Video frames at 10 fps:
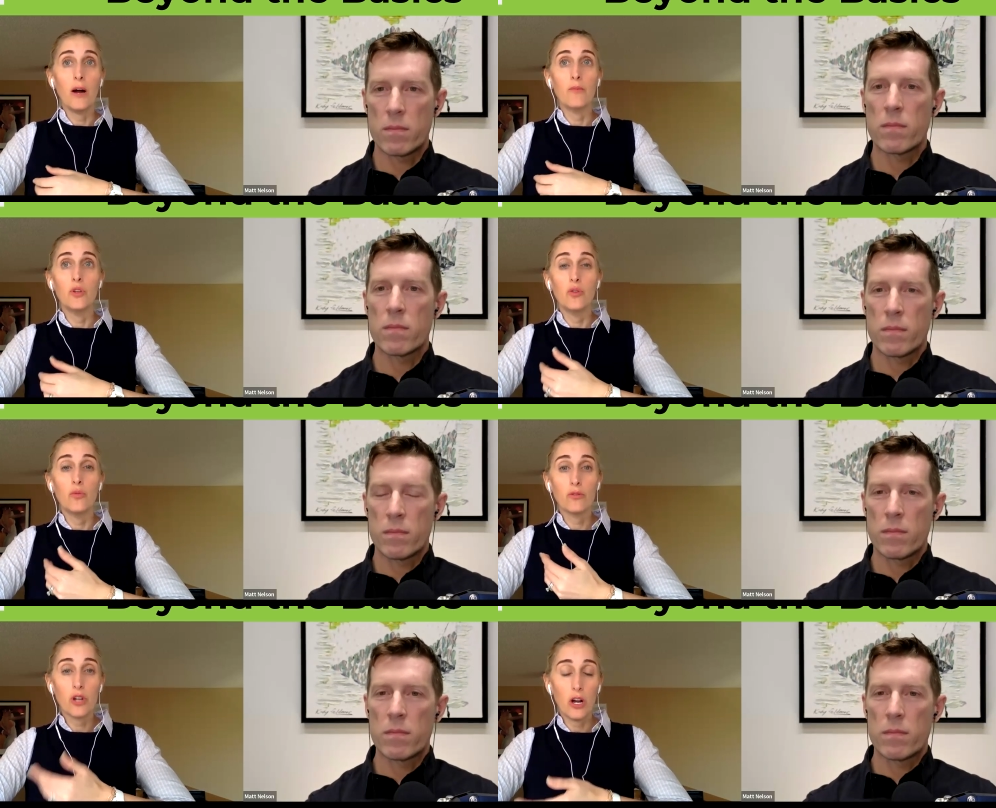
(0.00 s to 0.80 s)
Speaker 1: Um, you
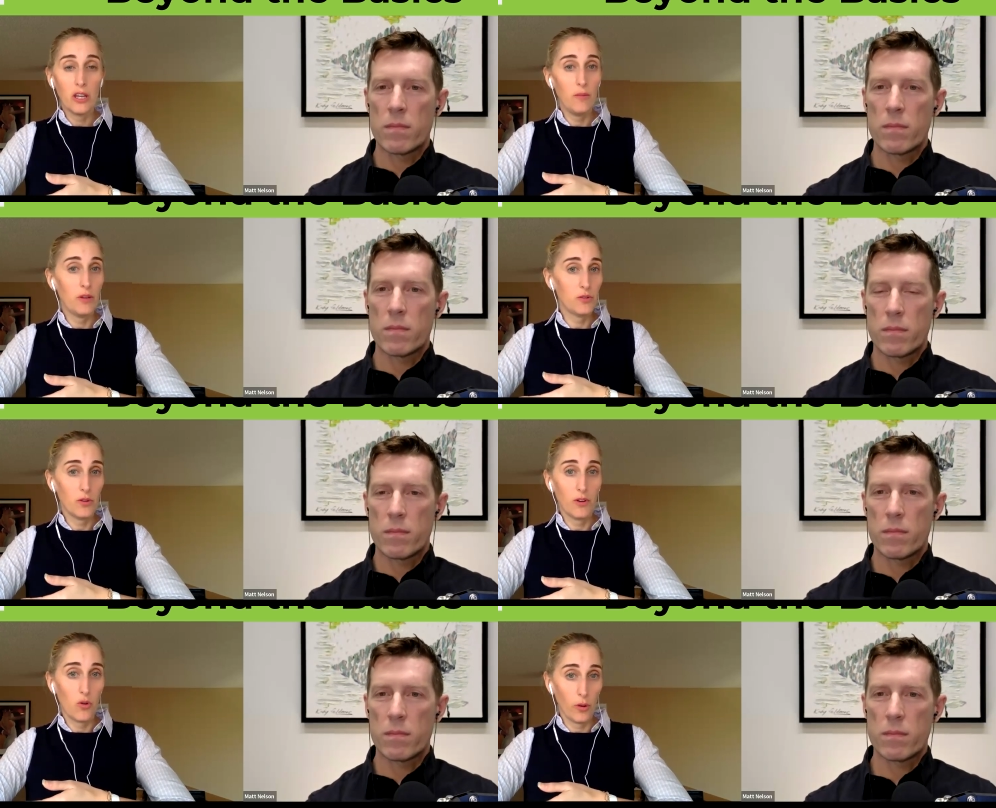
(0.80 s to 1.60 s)
know, we were talking about
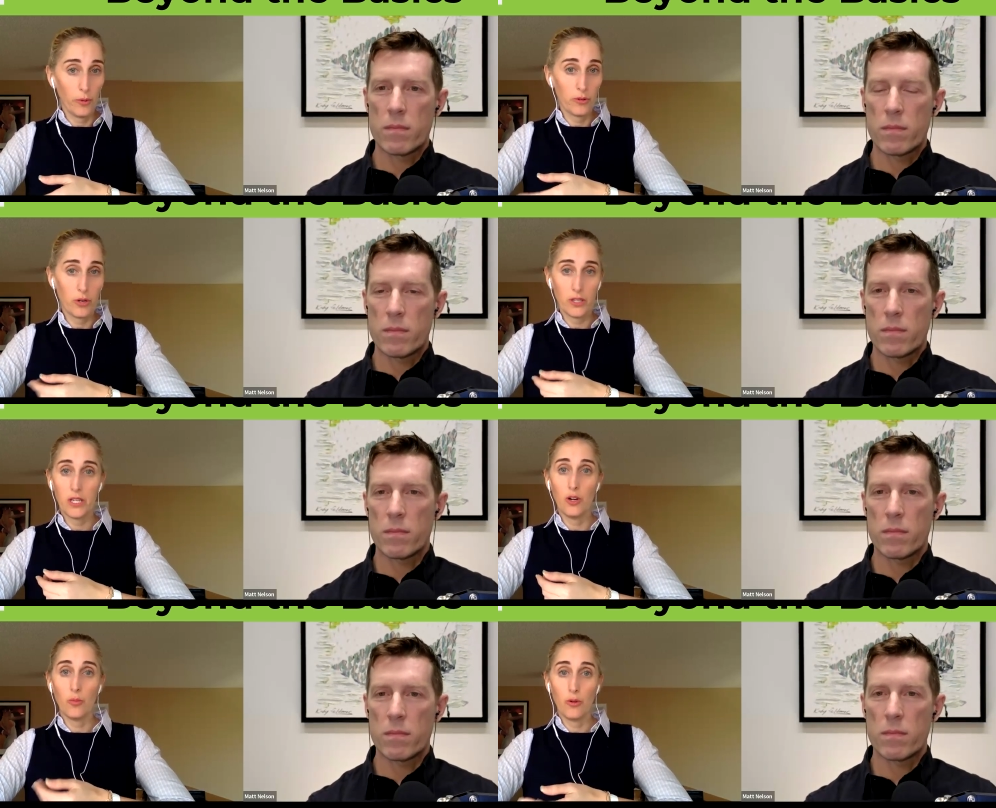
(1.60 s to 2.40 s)
sort of a corporate
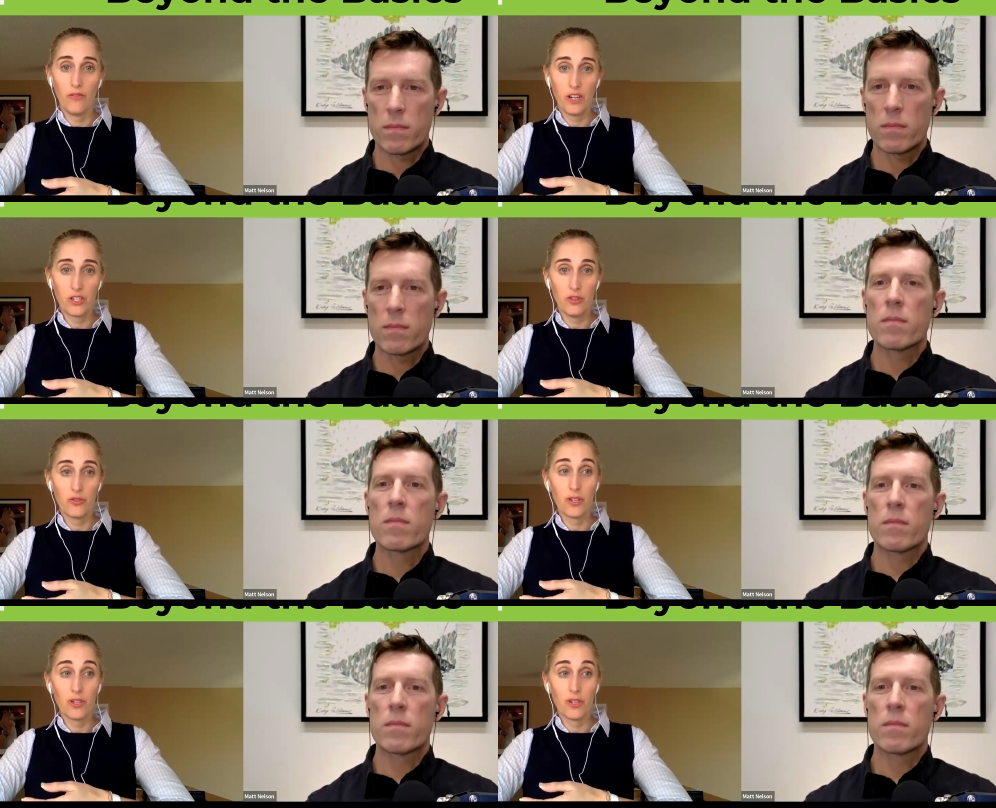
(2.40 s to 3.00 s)
trustee or professional